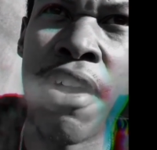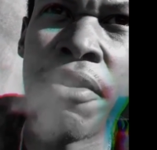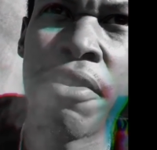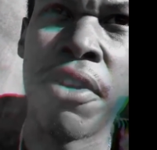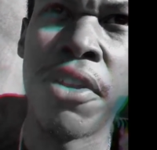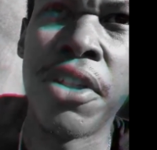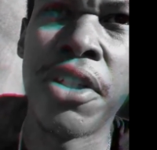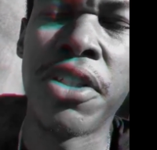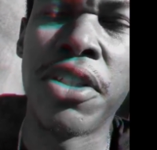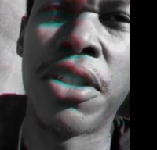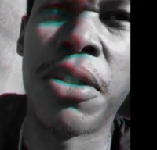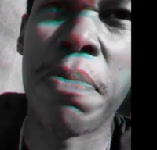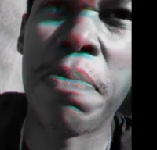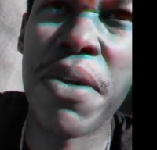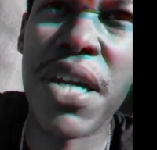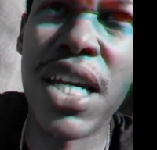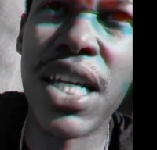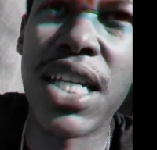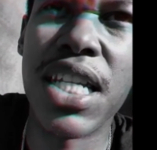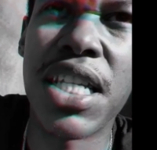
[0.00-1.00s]
to be
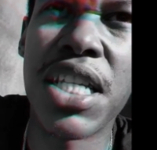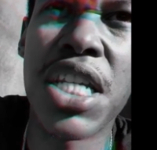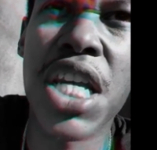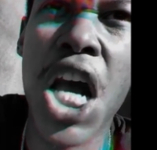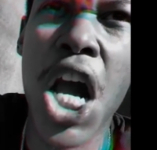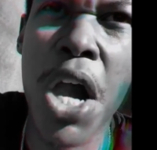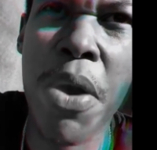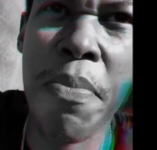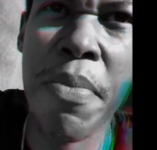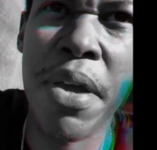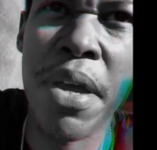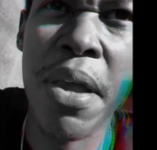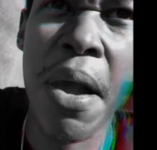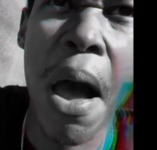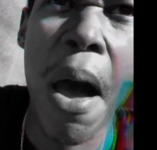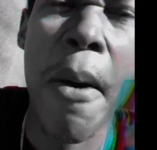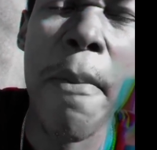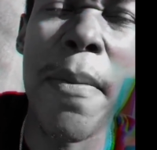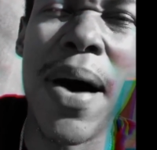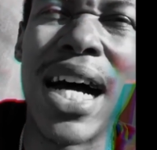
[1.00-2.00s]
determined
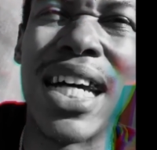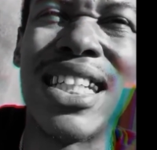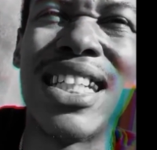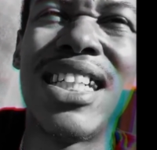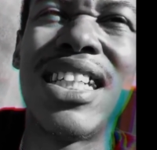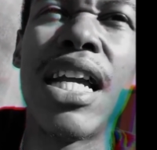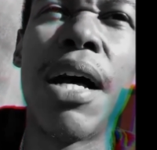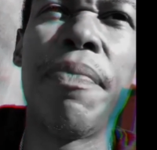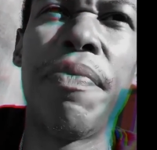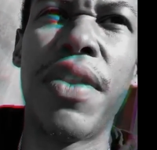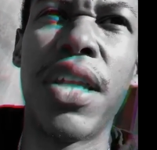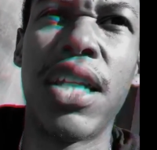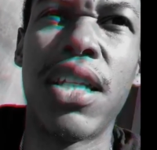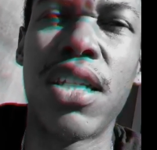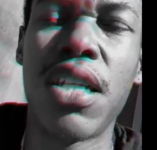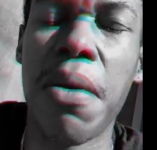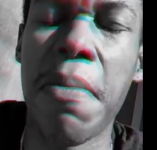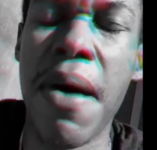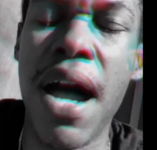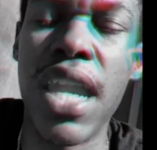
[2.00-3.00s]
by something
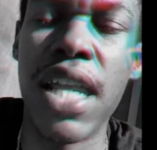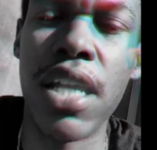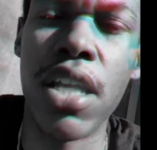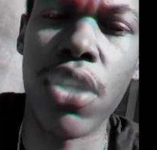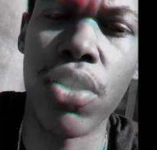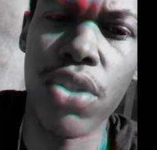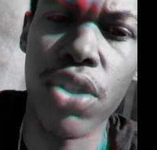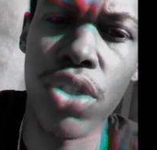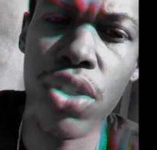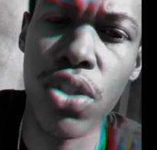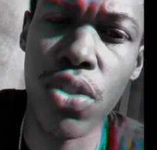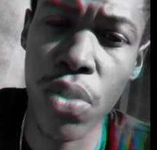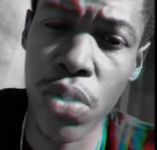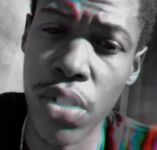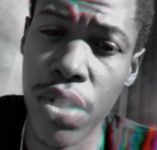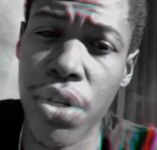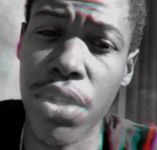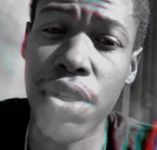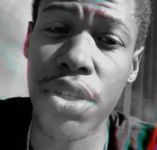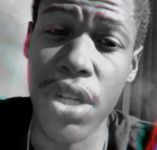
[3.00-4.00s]
somebody else is doing or
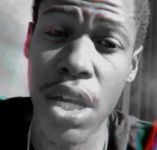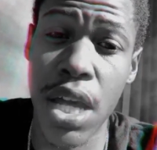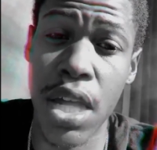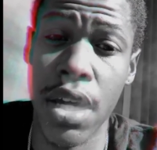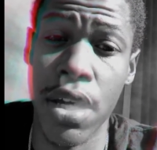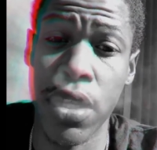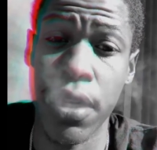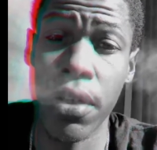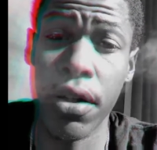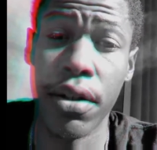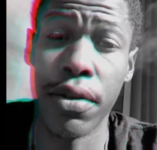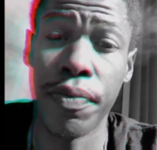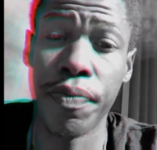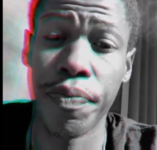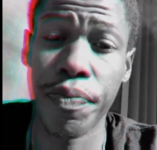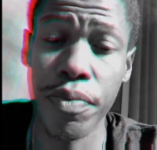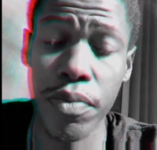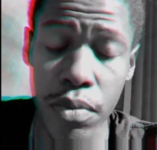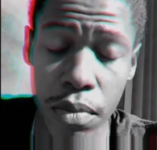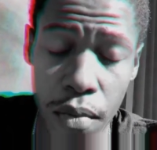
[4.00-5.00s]
saying?
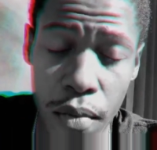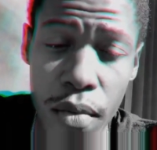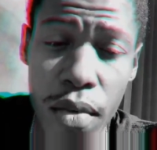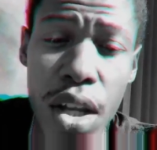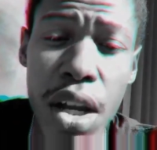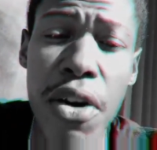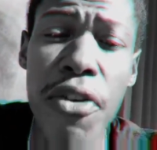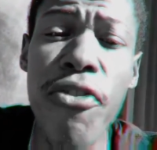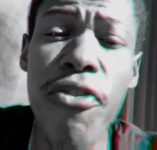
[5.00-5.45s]
Follow